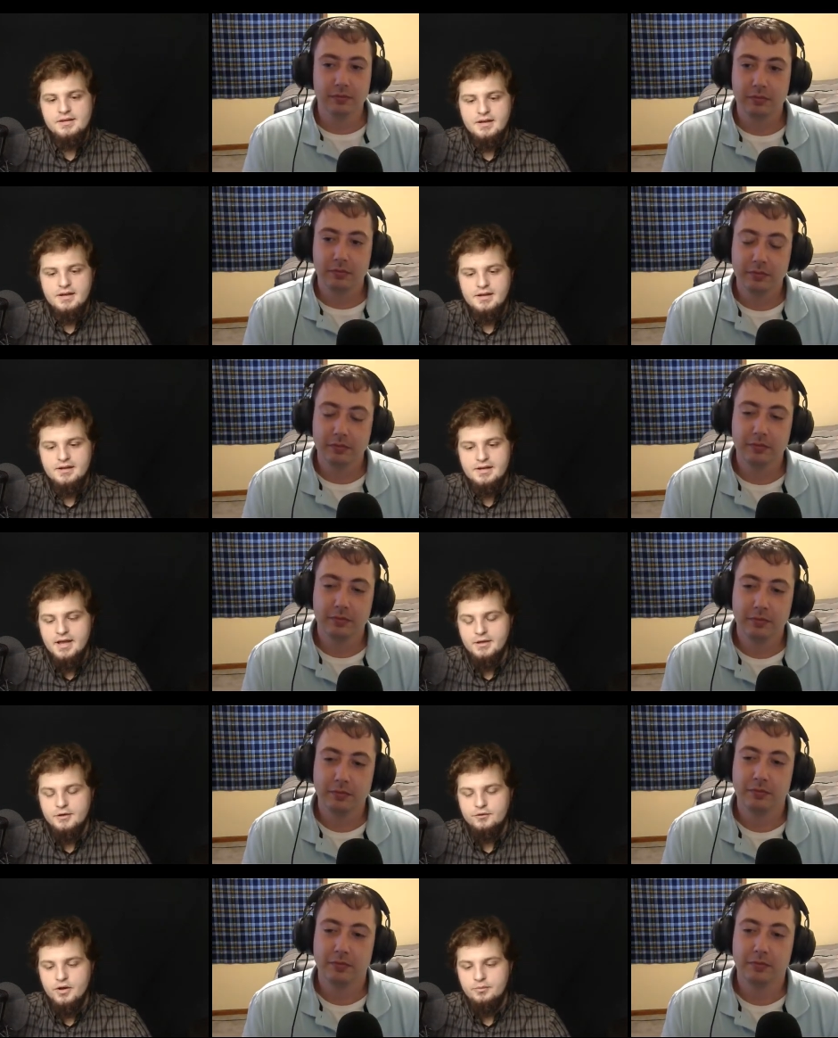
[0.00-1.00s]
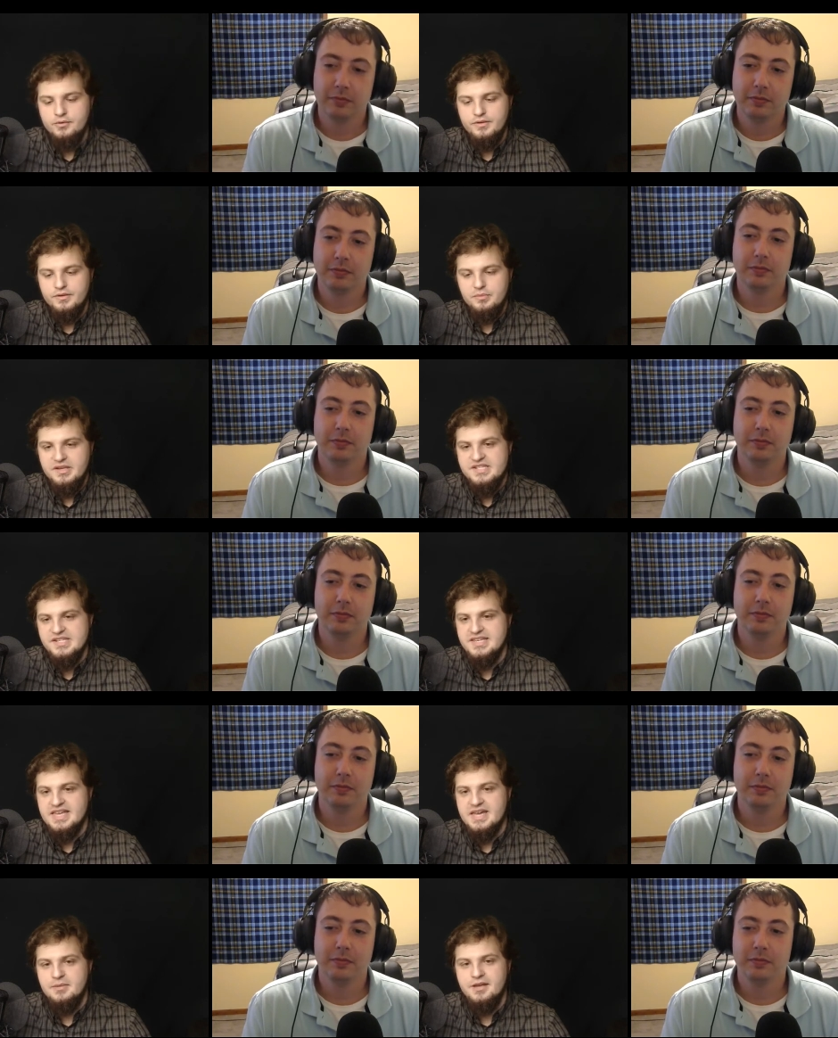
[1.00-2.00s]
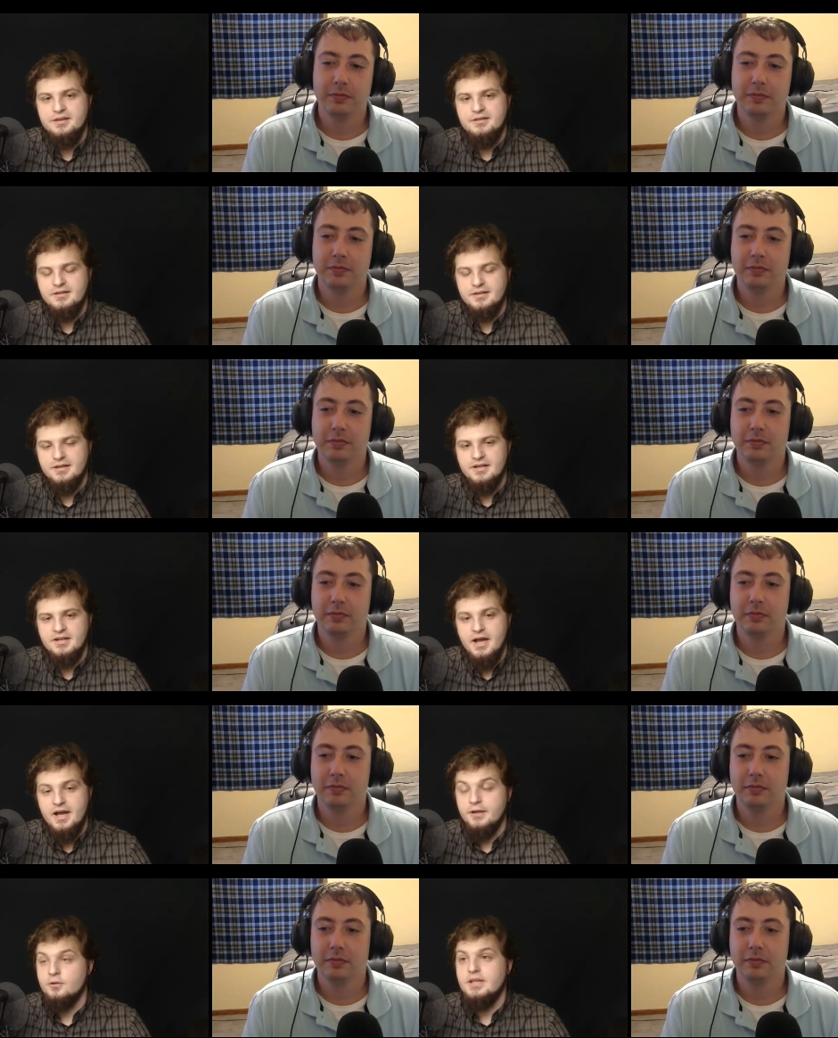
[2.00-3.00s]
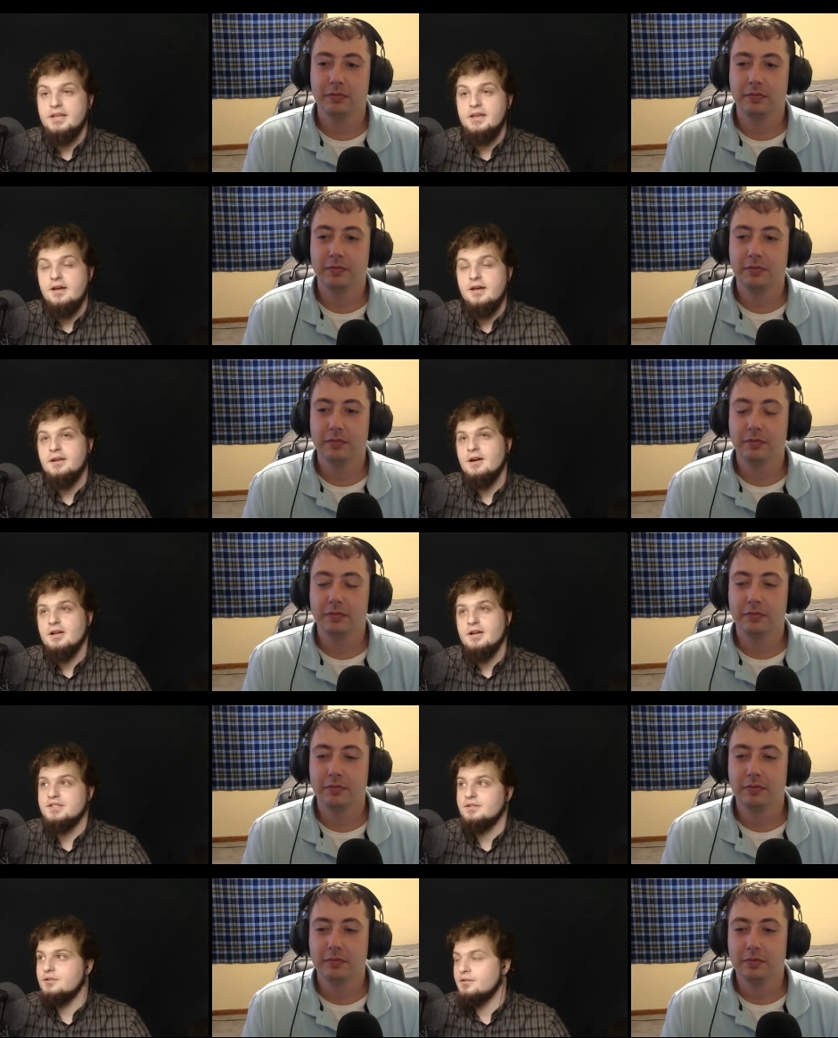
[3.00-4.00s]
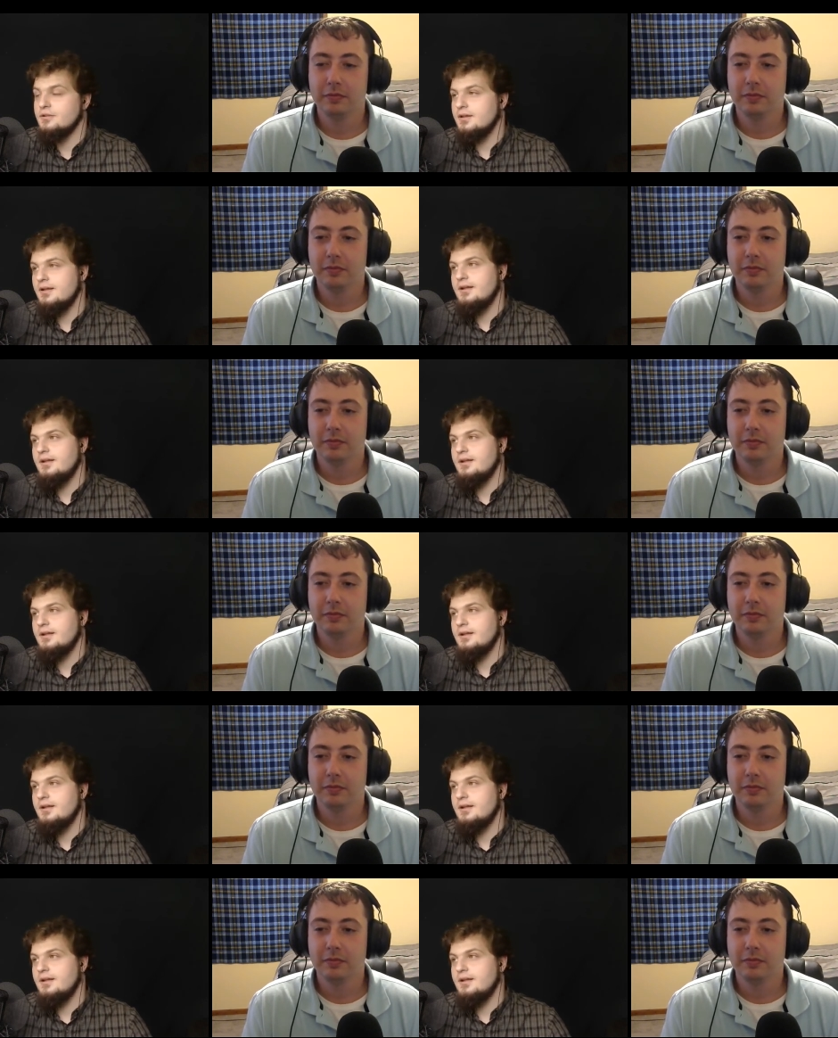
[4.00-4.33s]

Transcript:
Speaker 1: Uh, I grew up with PC gaming, uh, I only got a console